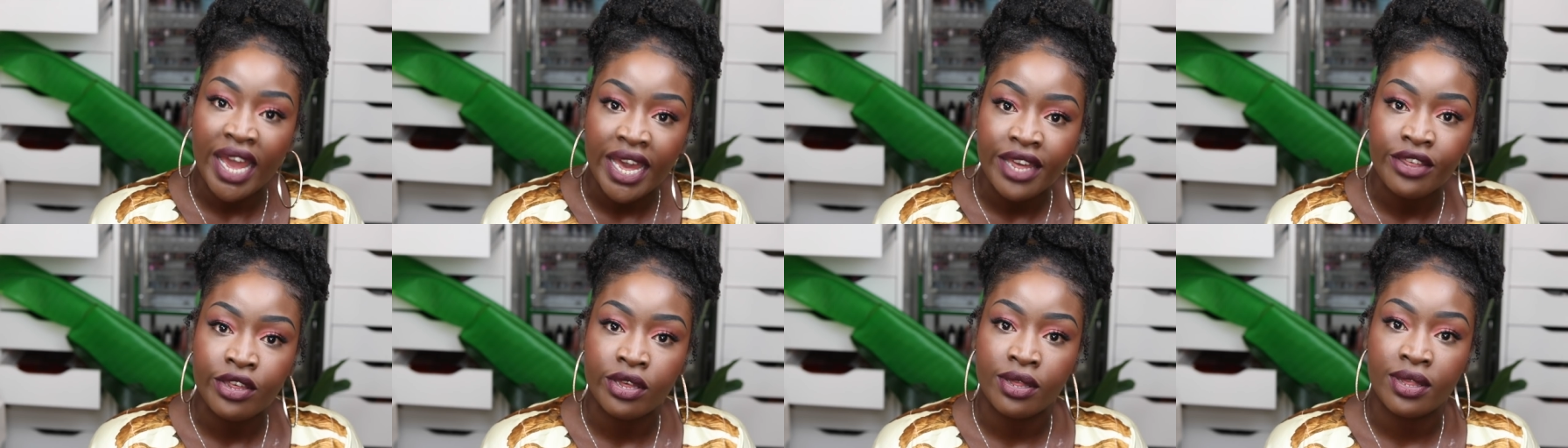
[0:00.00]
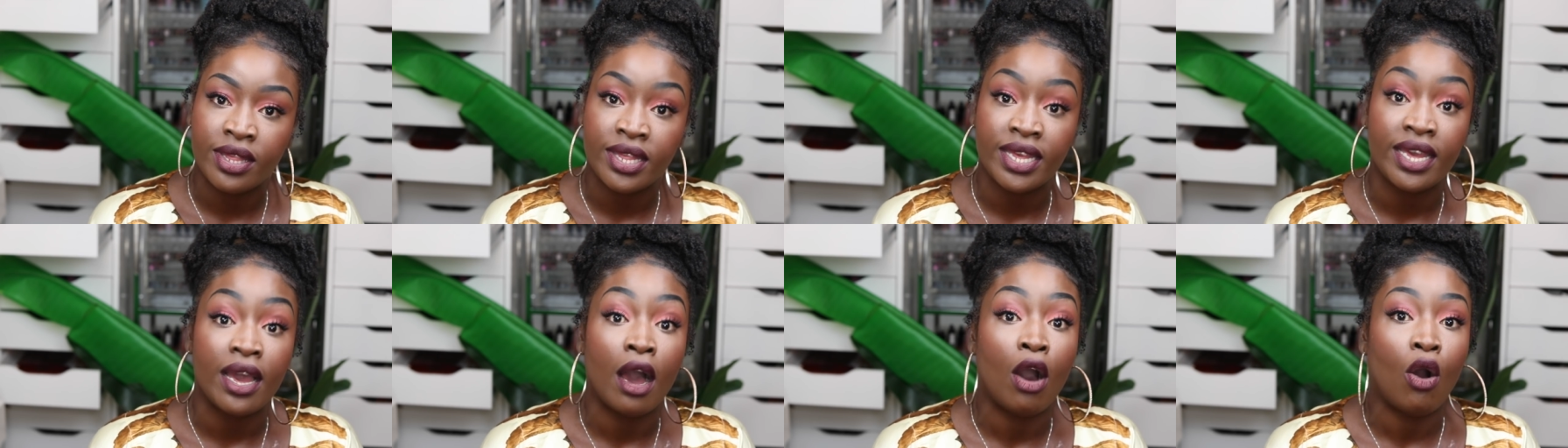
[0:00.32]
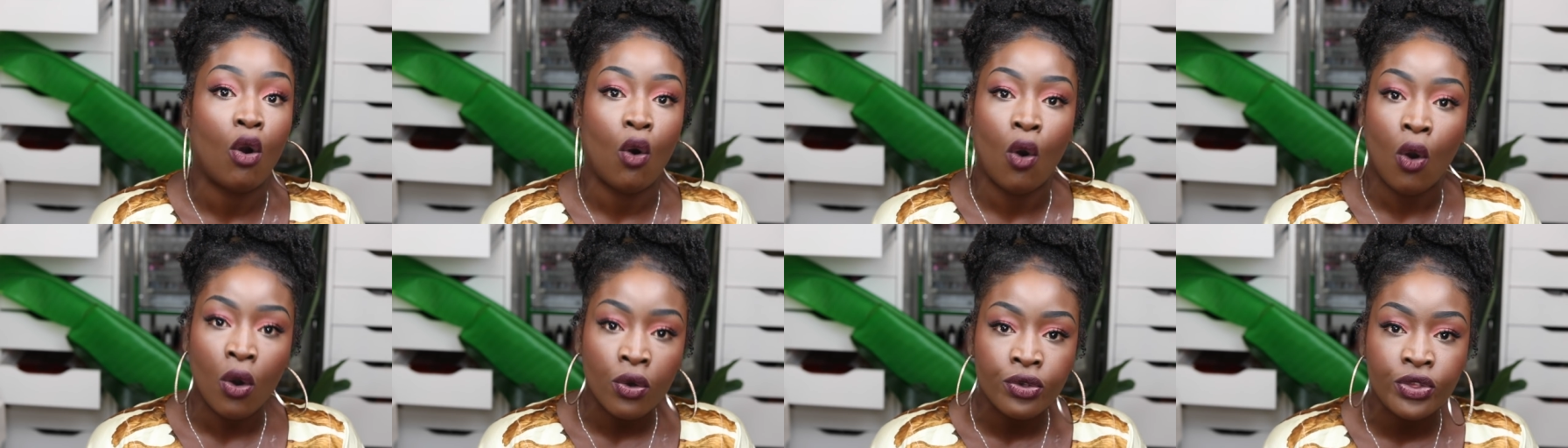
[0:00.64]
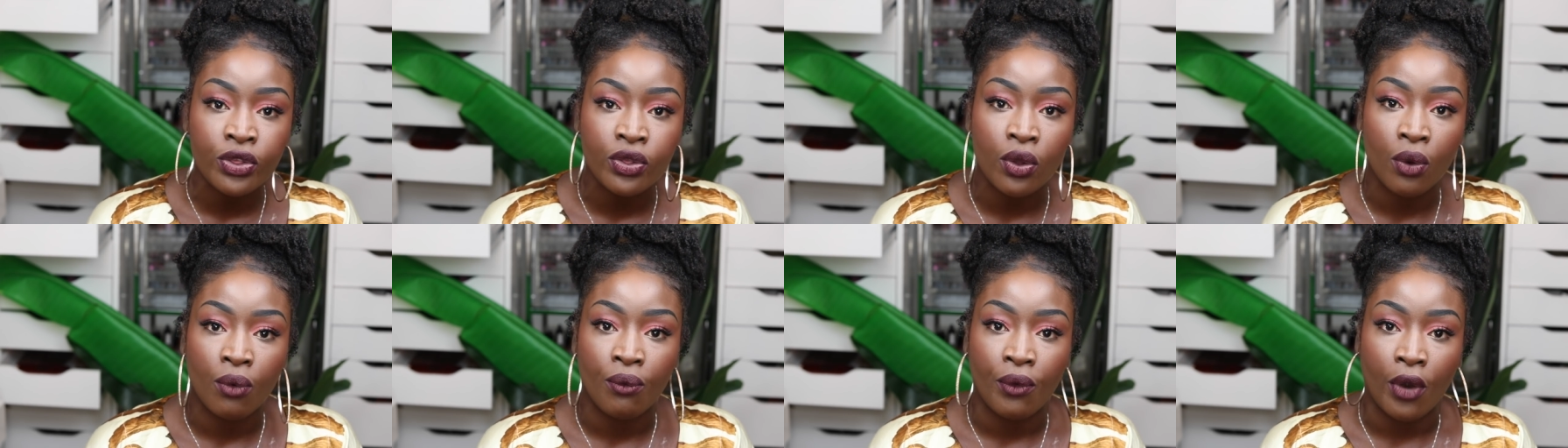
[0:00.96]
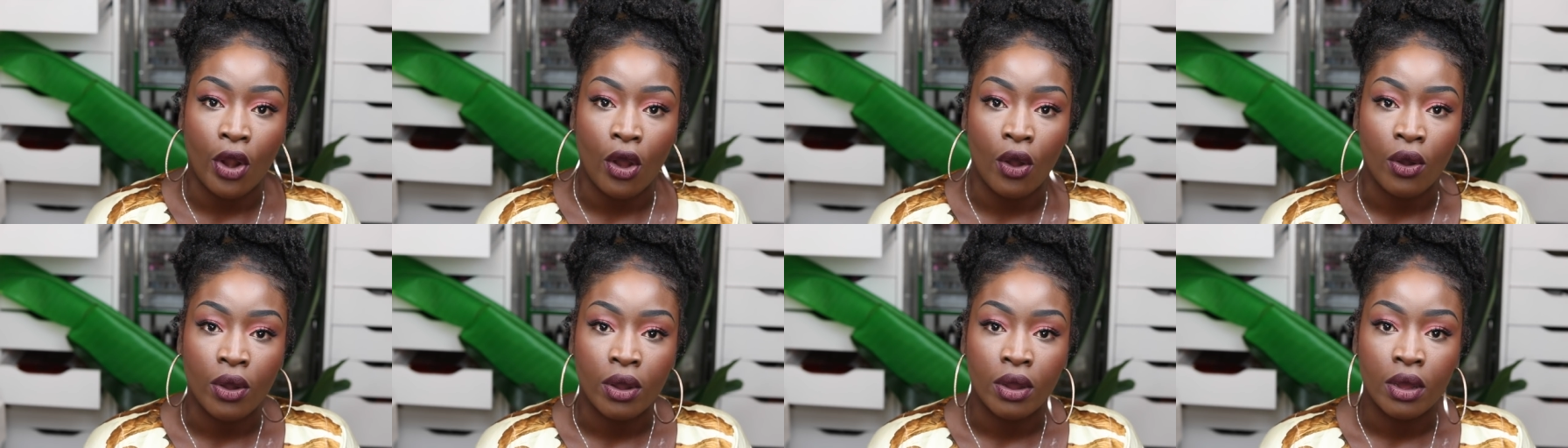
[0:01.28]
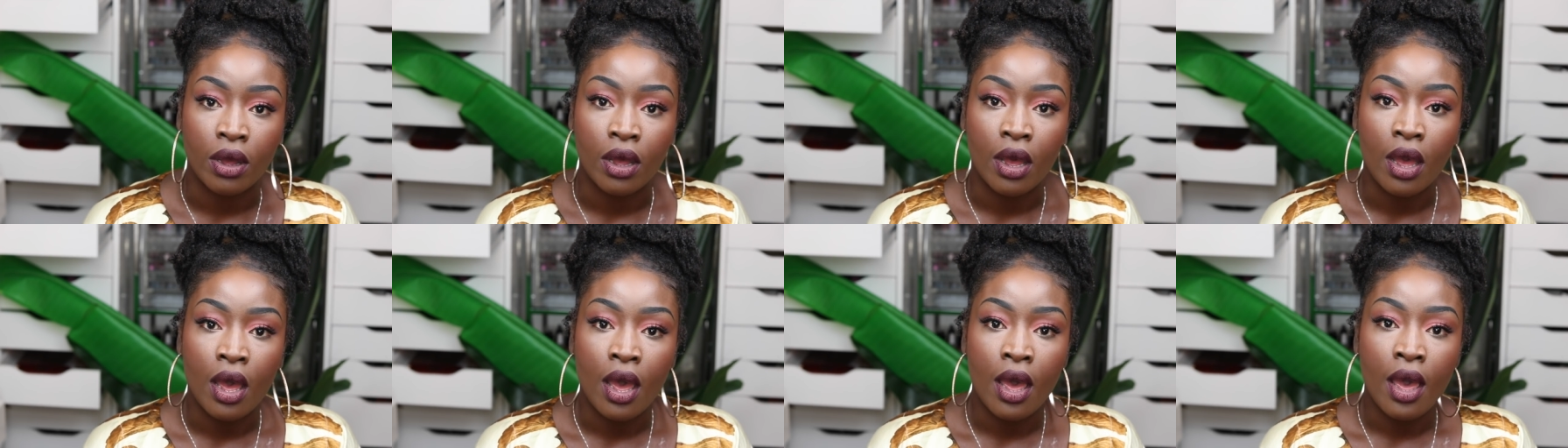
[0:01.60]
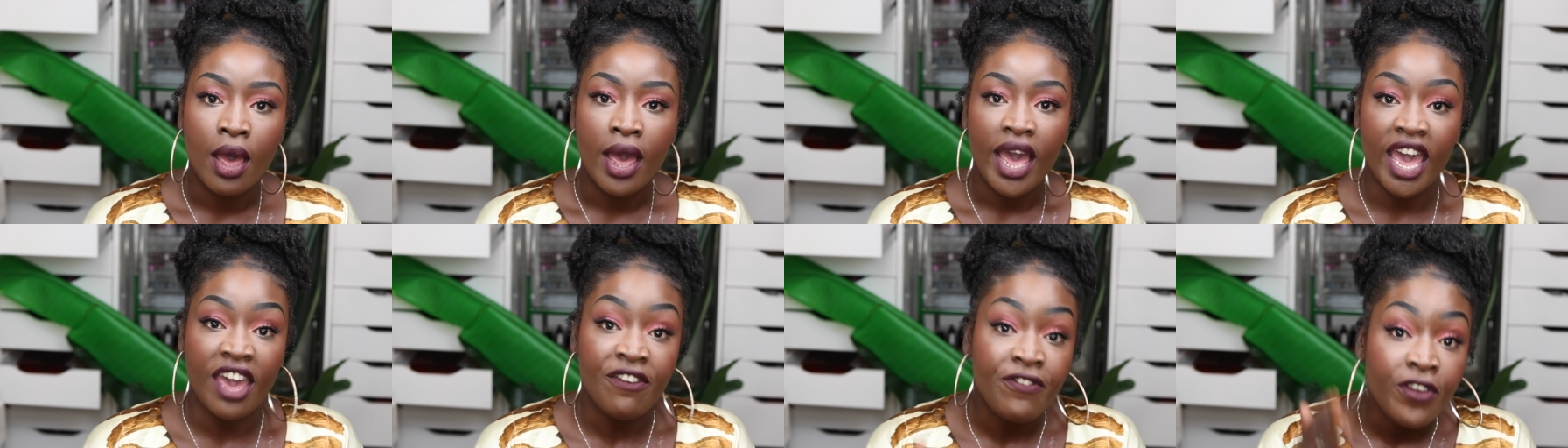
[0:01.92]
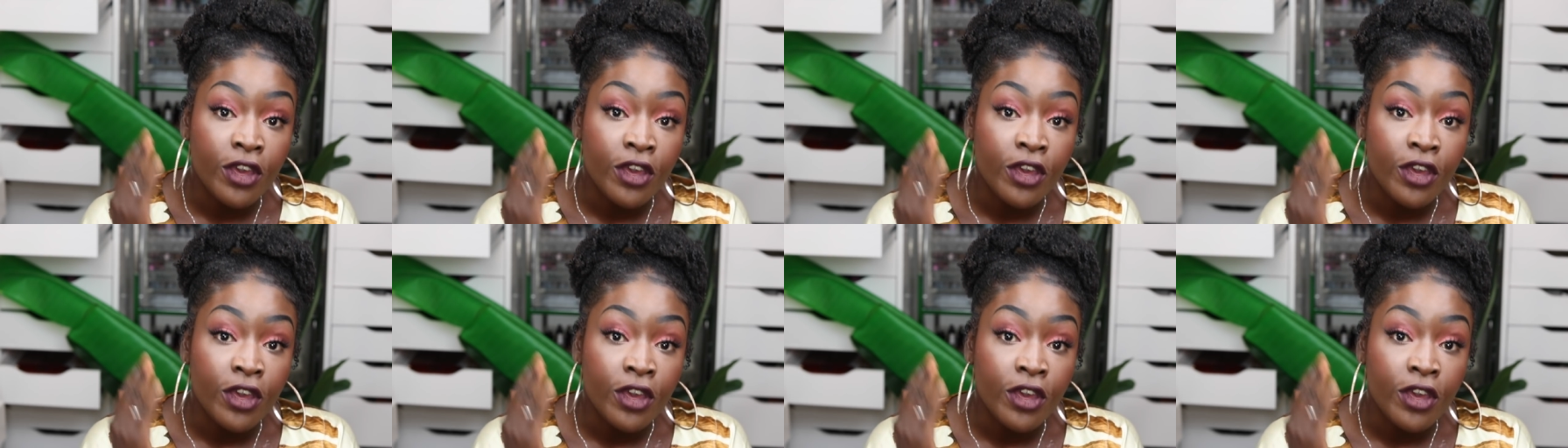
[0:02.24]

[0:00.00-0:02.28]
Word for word: agency, are also wrong. If